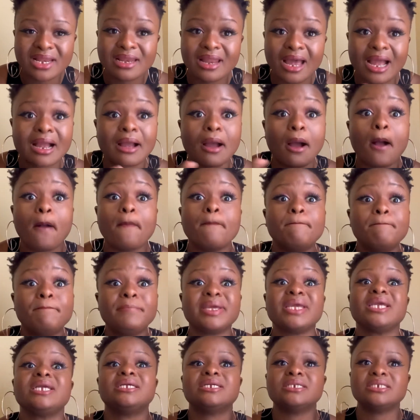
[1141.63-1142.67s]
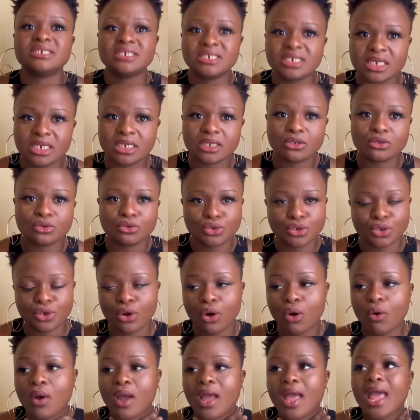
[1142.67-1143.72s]
like a big deal, you
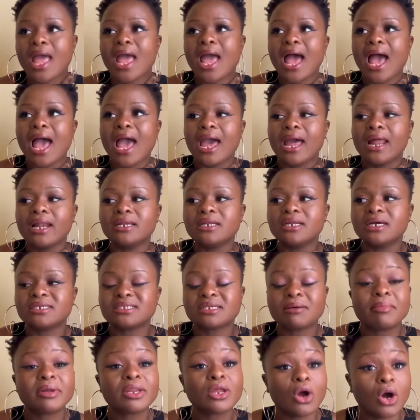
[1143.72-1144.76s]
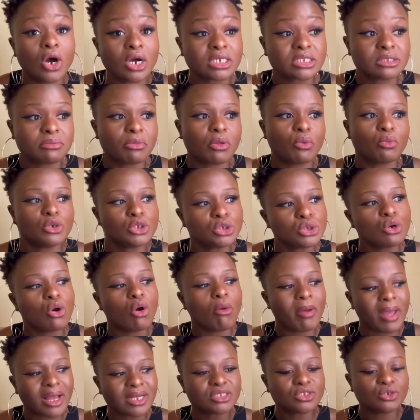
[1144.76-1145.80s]
know. And somebody asked me, would you go
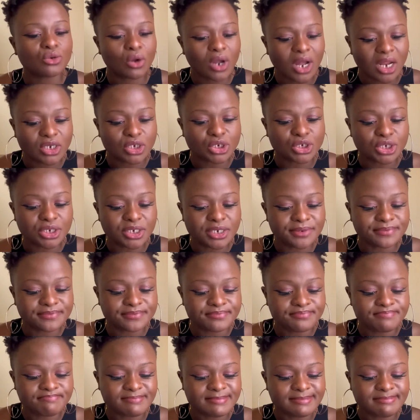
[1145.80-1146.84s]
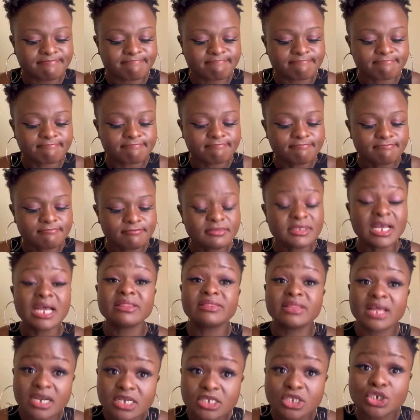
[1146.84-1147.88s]
back to your country?
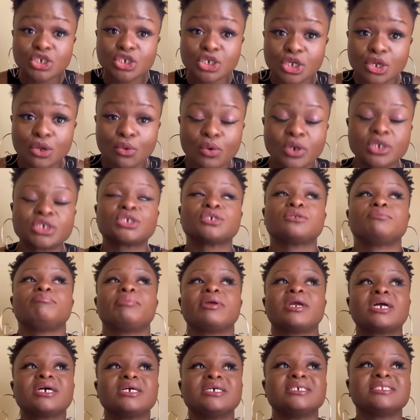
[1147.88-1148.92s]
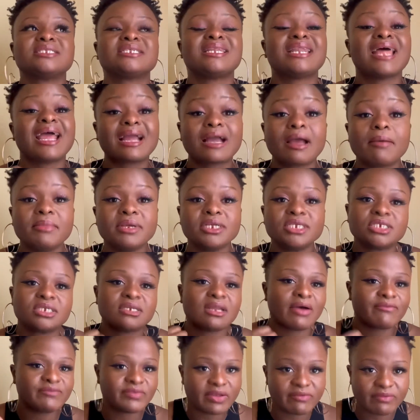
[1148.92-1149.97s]
That is a tricky question, because like I mentioned,
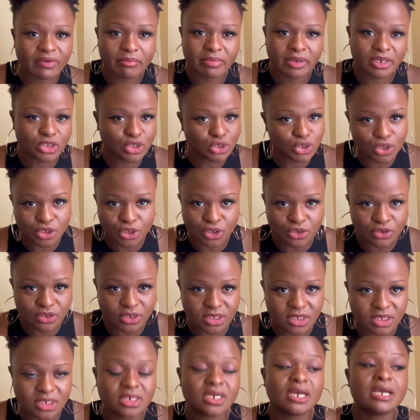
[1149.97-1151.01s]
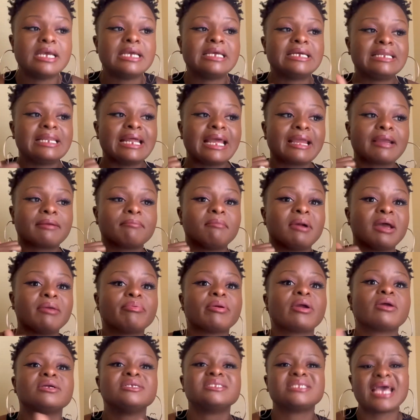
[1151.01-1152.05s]
I've never been to the DRC. Like, my
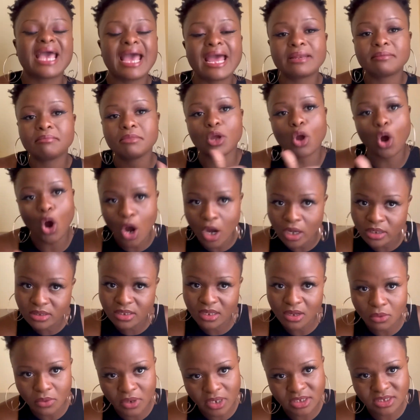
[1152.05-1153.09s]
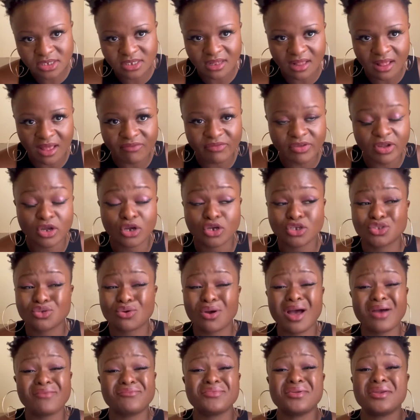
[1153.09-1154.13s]
parents had me on their way to South Africa, so
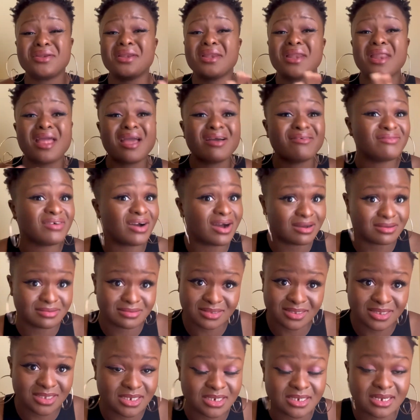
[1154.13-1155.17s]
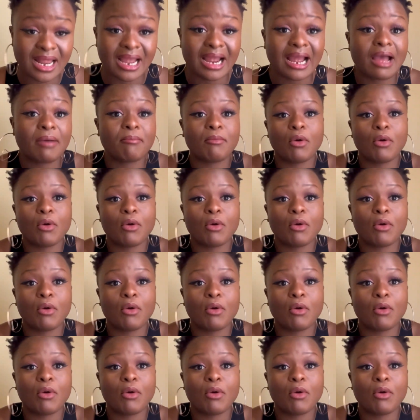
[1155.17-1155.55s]
I've never seen, like,